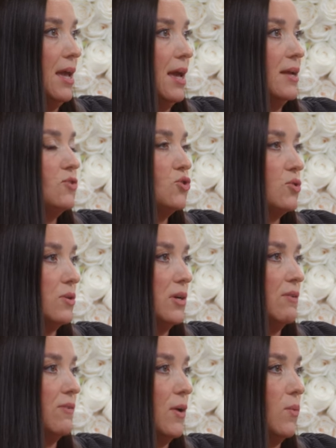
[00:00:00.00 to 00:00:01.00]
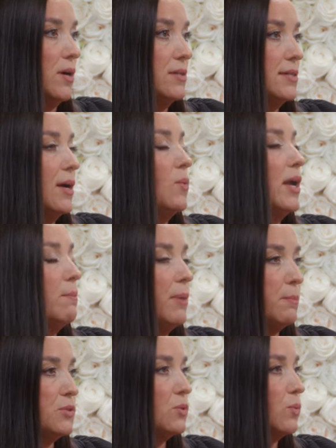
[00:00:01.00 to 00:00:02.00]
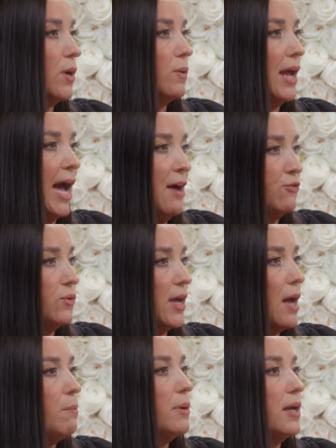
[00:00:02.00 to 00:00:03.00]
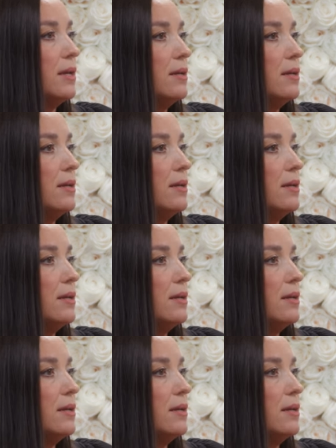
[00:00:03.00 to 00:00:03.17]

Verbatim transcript: And sure enough, I was. Now we had bumps in the road after that, but